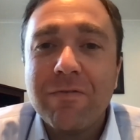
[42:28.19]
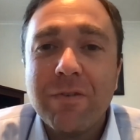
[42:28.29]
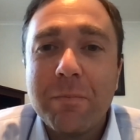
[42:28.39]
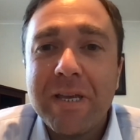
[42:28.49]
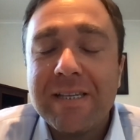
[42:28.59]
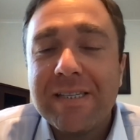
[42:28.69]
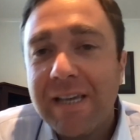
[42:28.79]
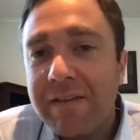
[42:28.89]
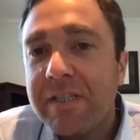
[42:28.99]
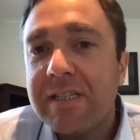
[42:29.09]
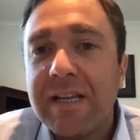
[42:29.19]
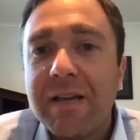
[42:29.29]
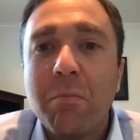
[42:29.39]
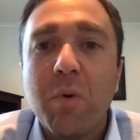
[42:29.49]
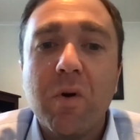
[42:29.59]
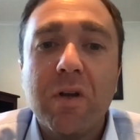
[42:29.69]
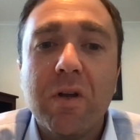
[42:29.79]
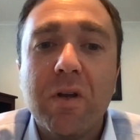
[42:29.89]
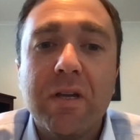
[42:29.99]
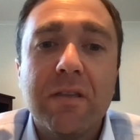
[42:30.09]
from a safety standpoint,